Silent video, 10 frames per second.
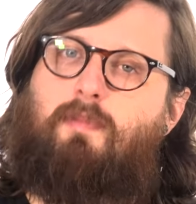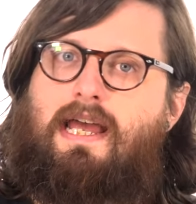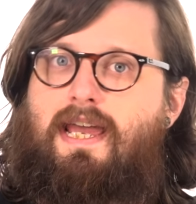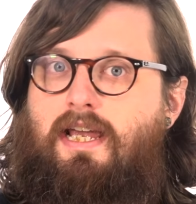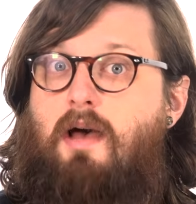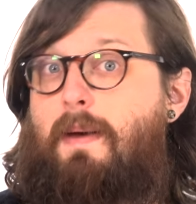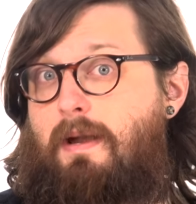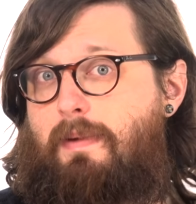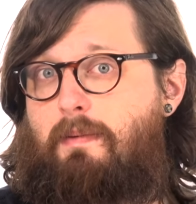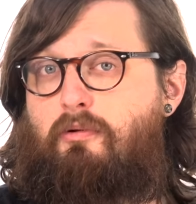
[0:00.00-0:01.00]
playing a pen
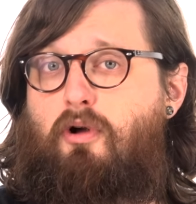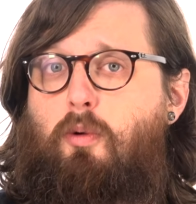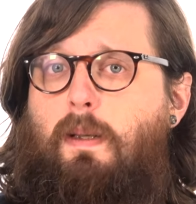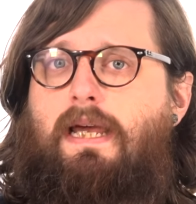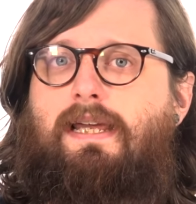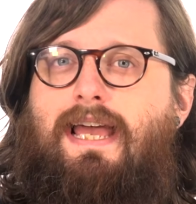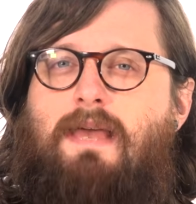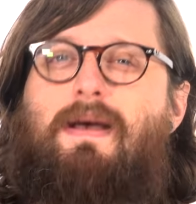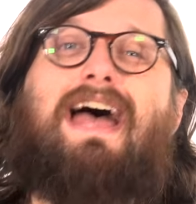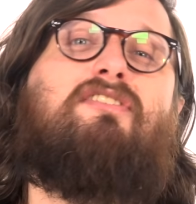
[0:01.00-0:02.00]
and paper role-playing
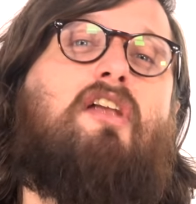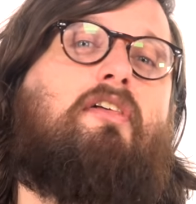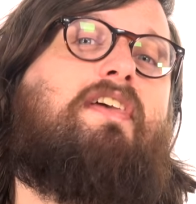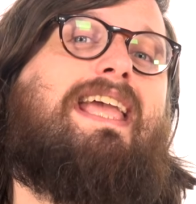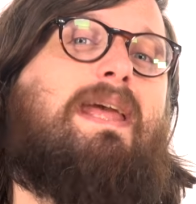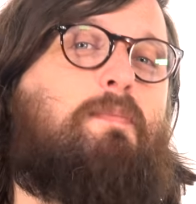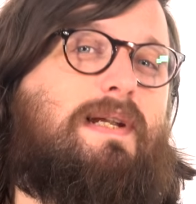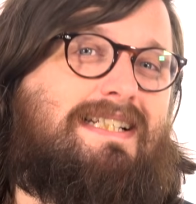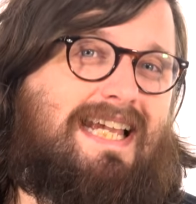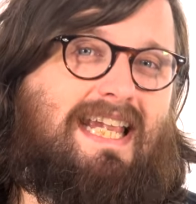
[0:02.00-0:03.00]
game and nothing in
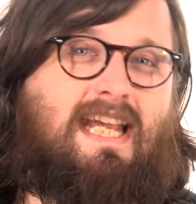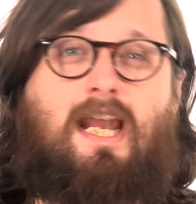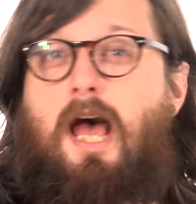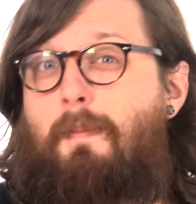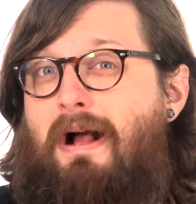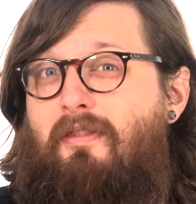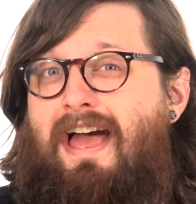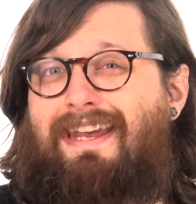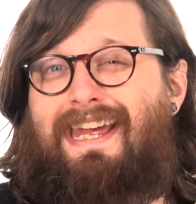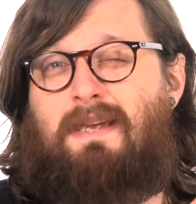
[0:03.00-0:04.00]
particular about
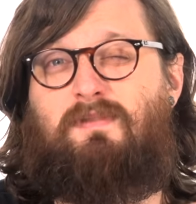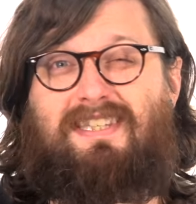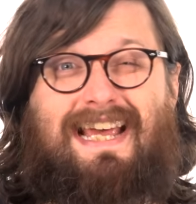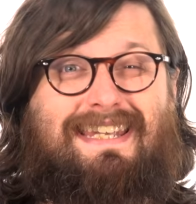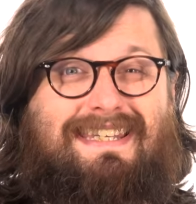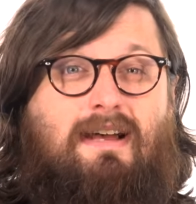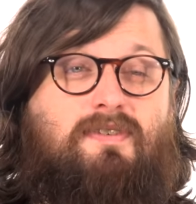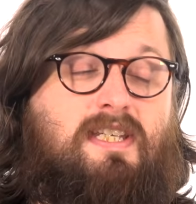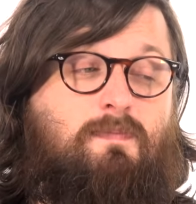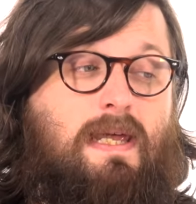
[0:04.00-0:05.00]
that game stands
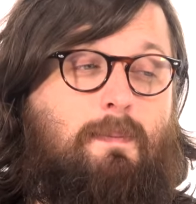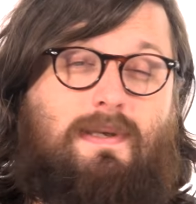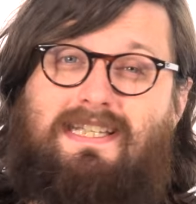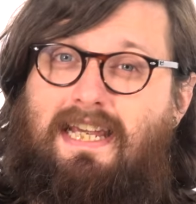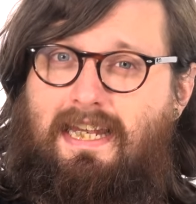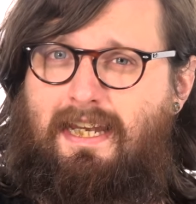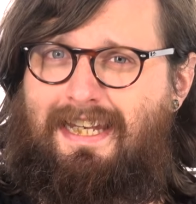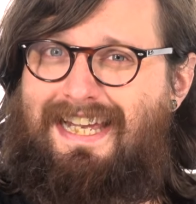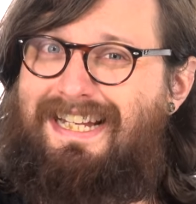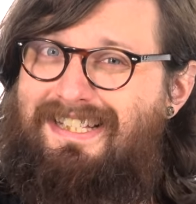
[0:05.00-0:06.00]
out as being
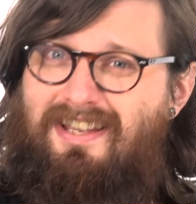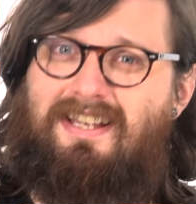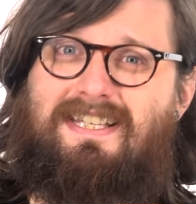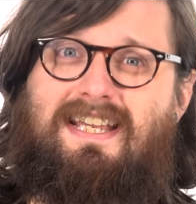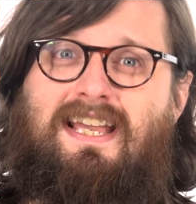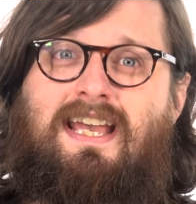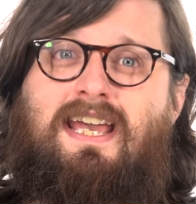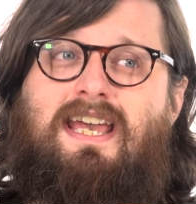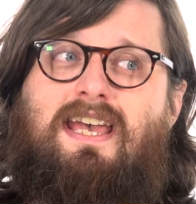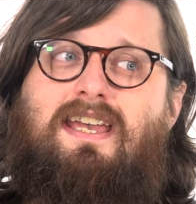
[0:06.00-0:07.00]
particularly exciting,
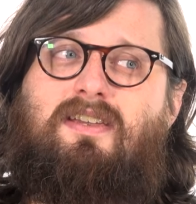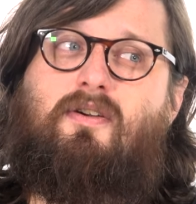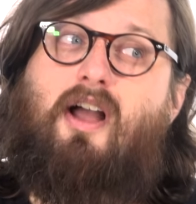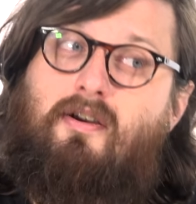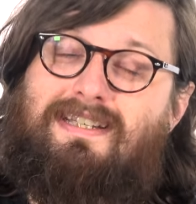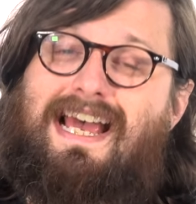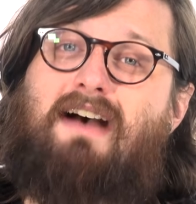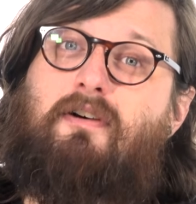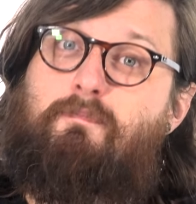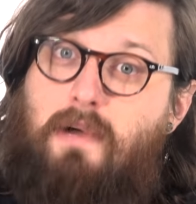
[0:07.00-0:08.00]
you're going to
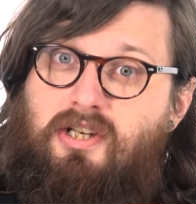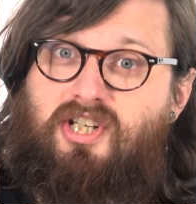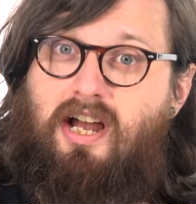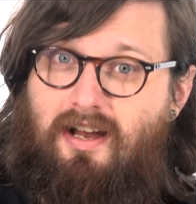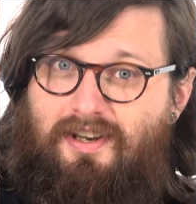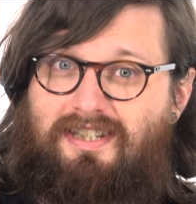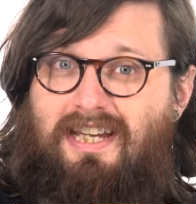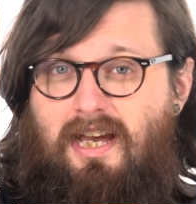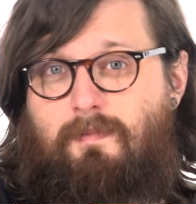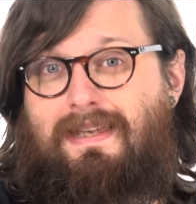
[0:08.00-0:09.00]
have a much harder
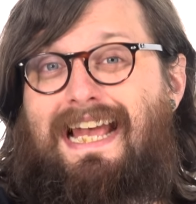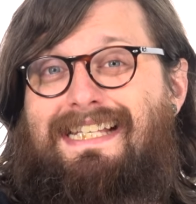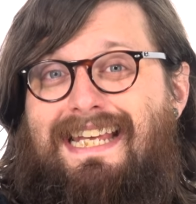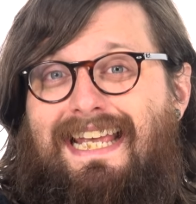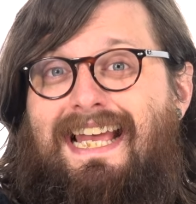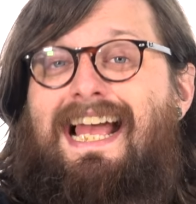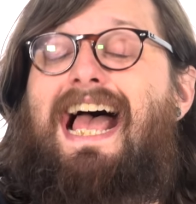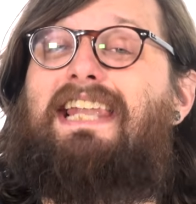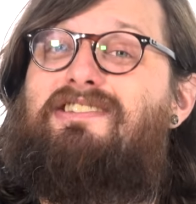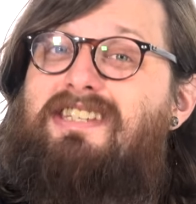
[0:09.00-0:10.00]
time getting
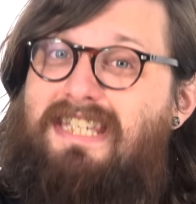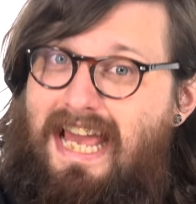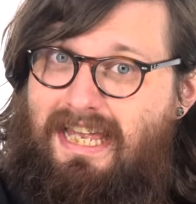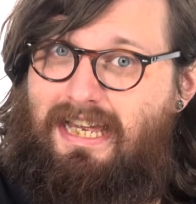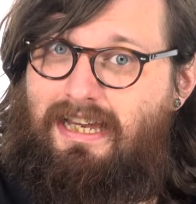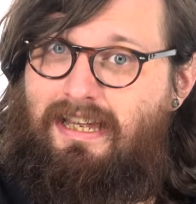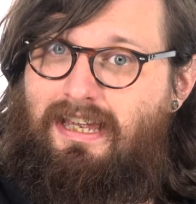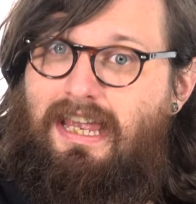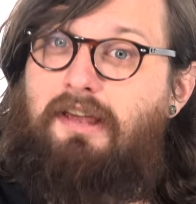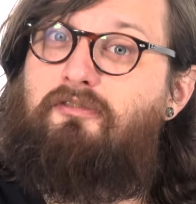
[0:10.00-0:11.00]
and staying
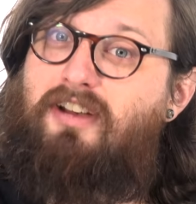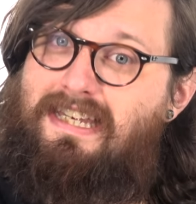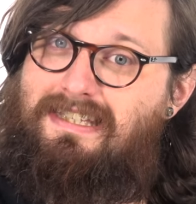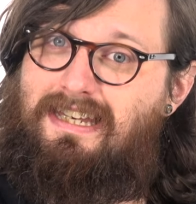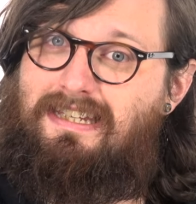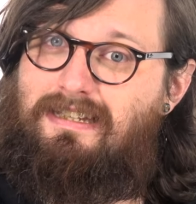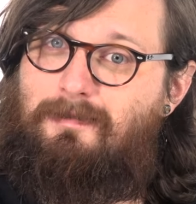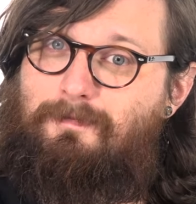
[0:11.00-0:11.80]
invested.